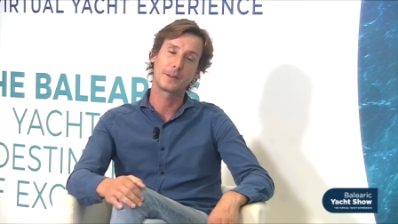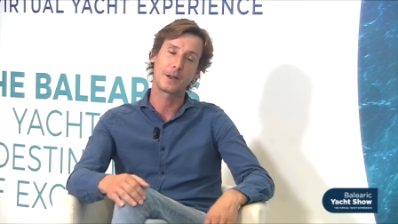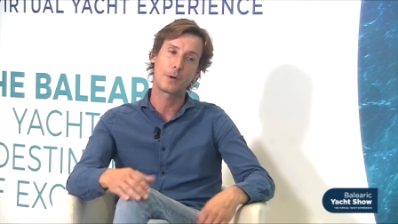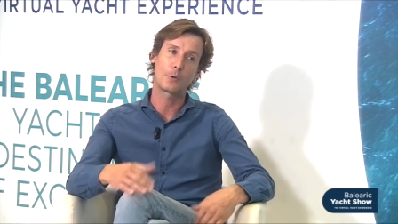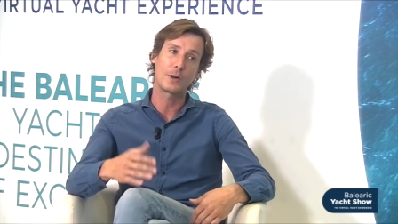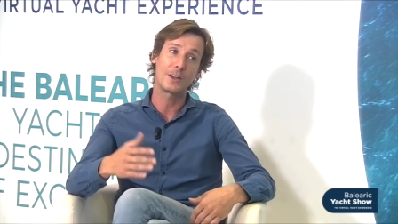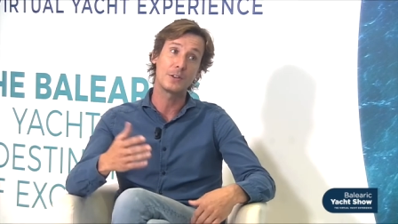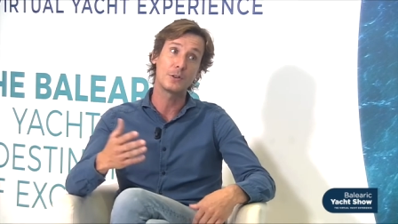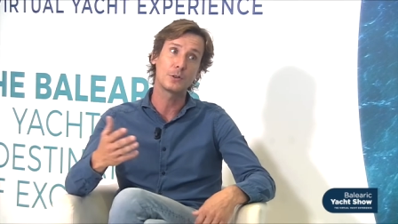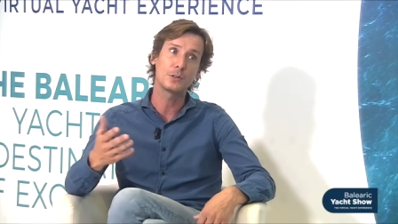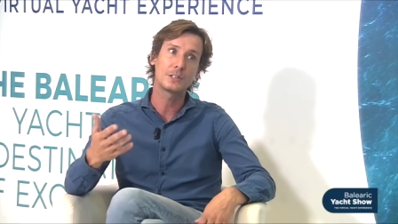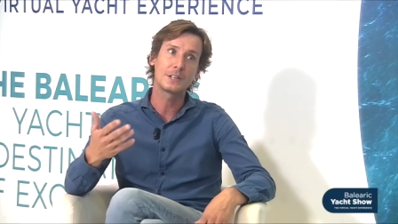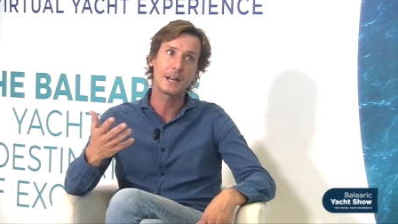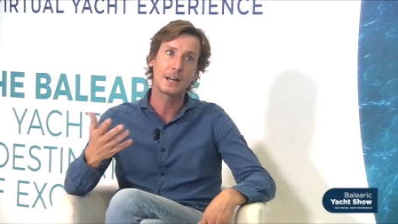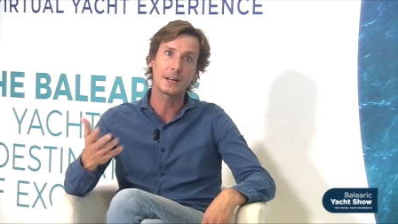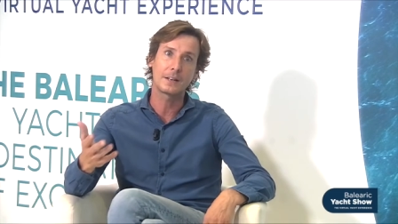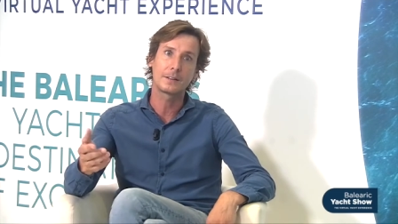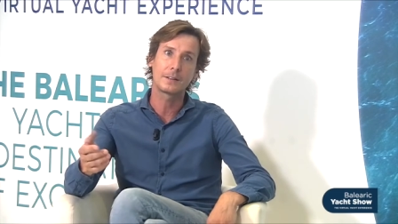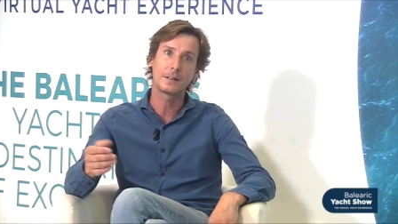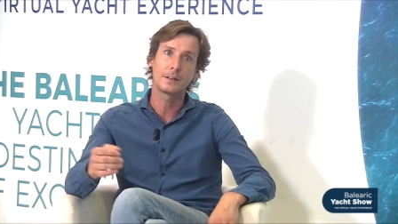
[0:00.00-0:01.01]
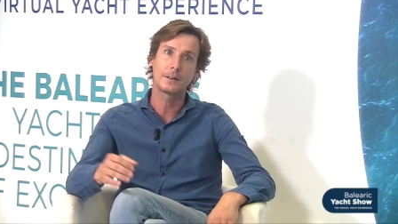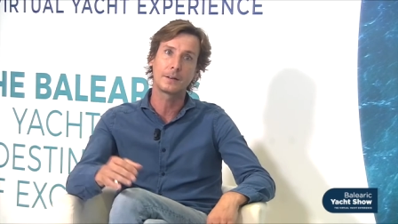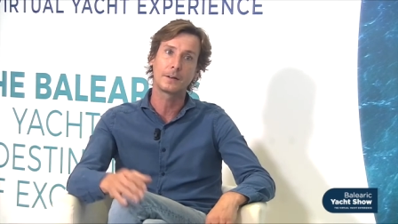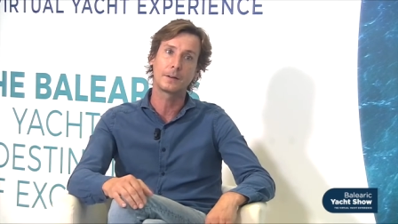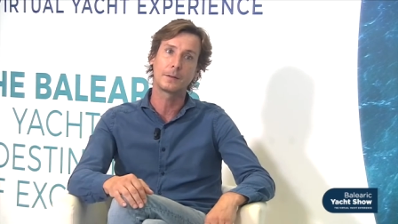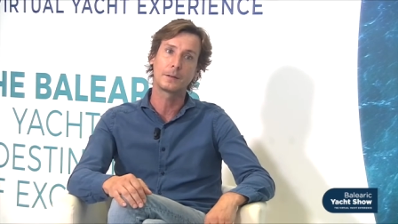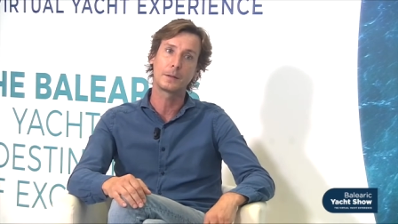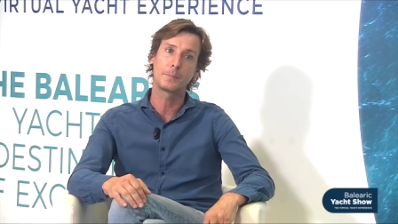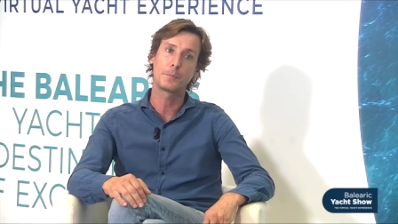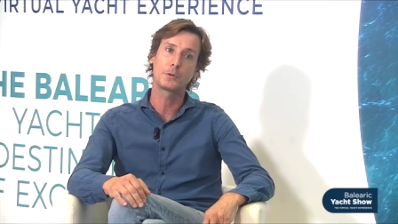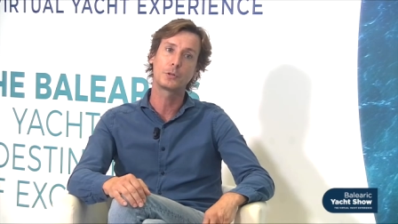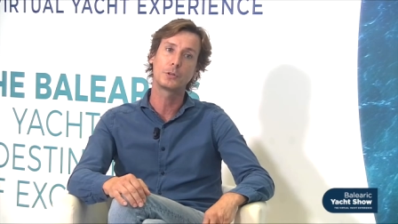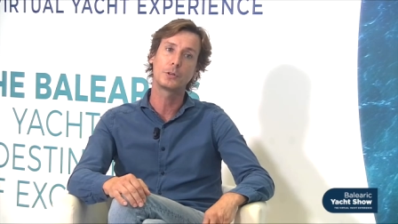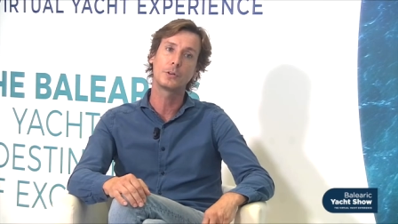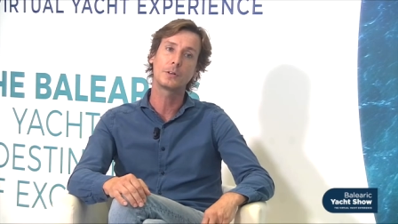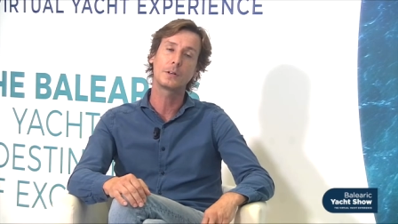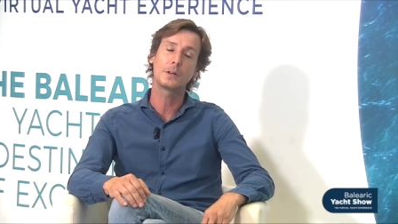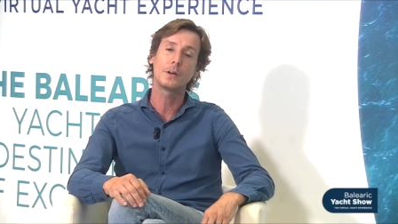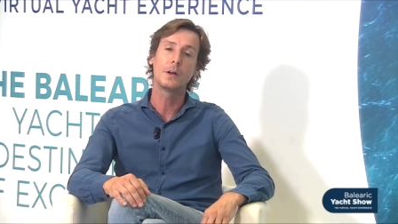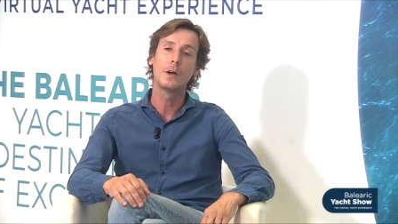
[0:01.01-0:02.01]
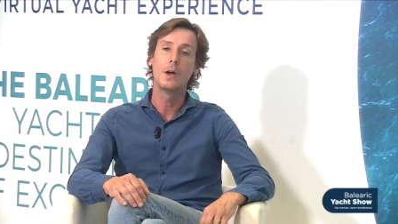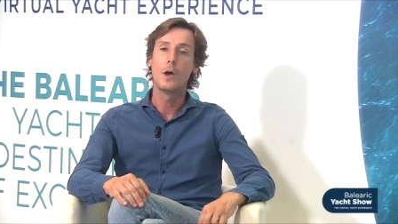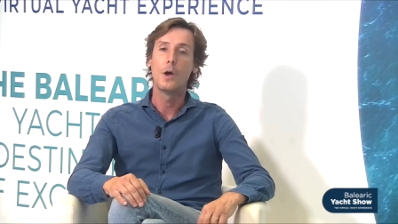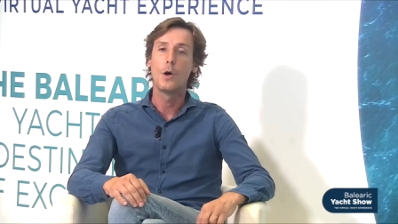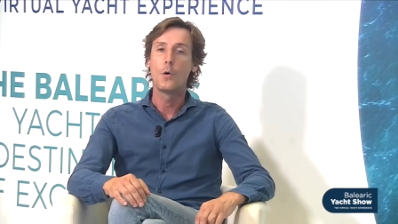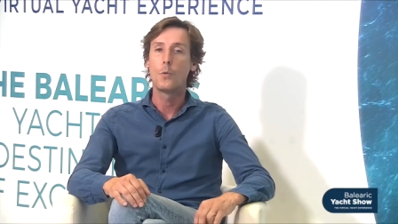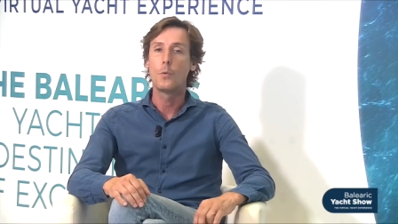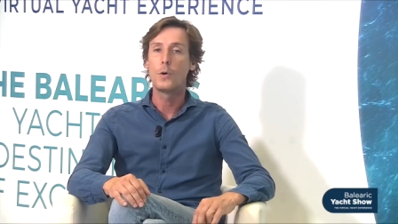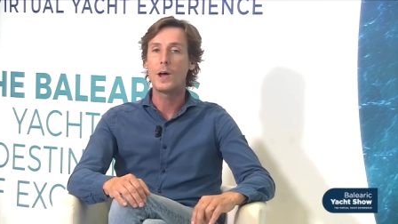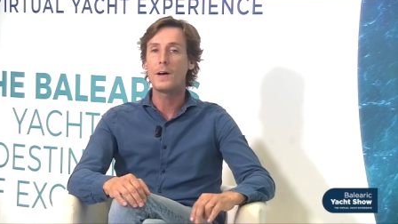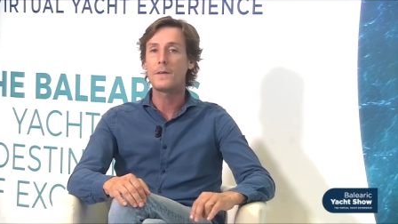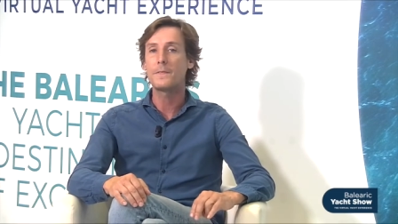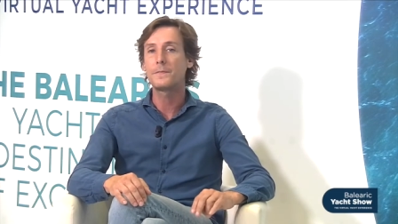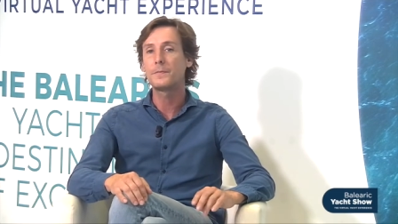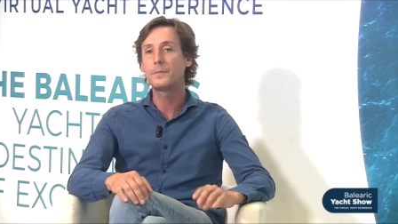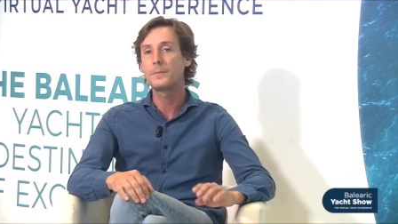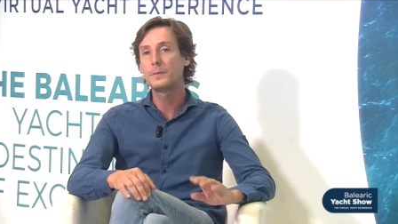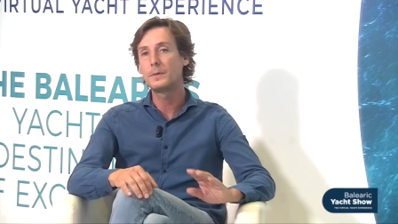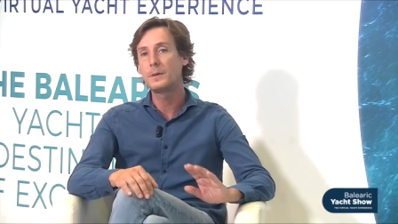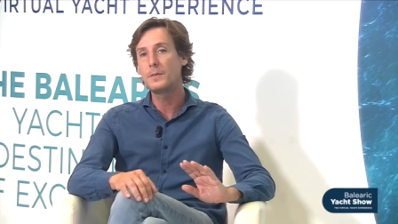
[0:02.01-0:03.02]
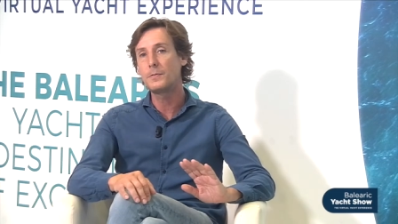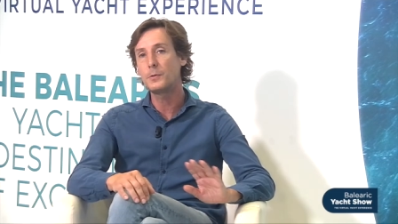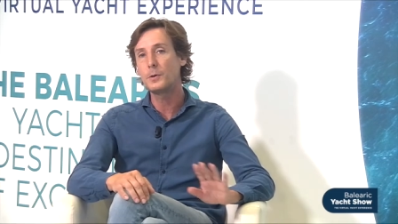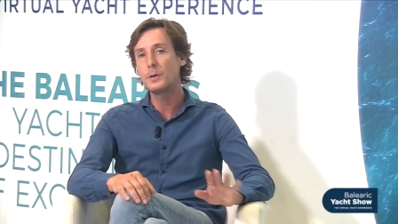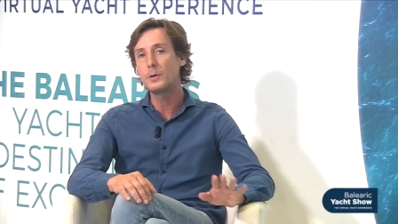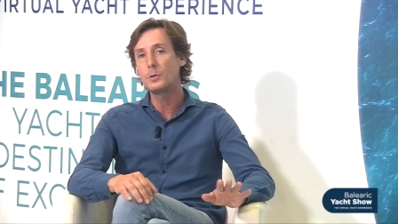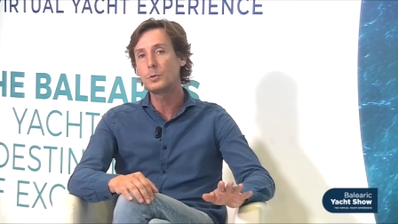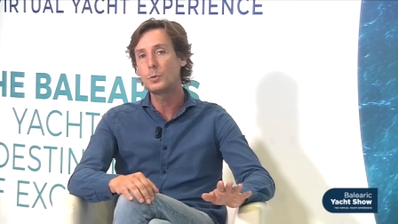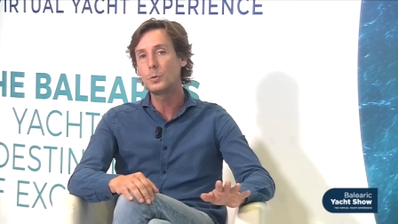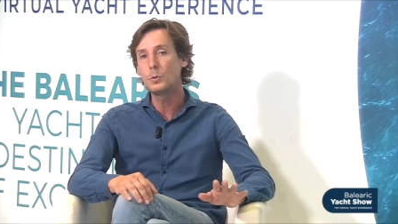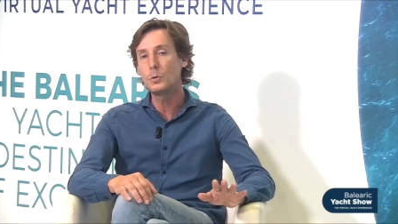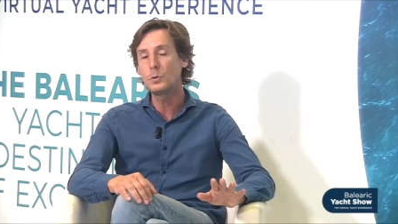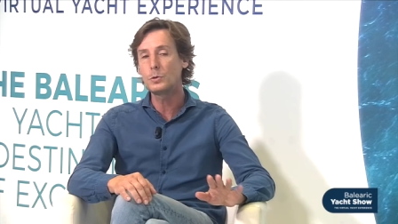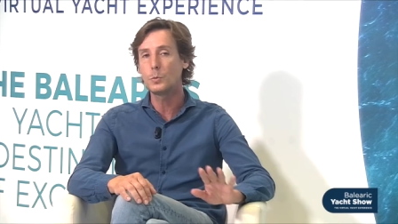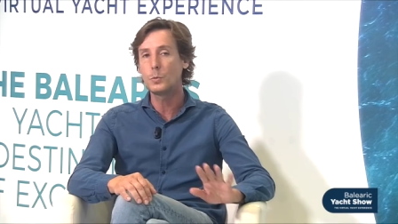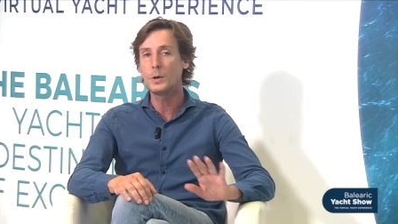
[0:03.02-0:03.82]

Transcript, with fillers: or can you check the, the Posidonia? We have different tools.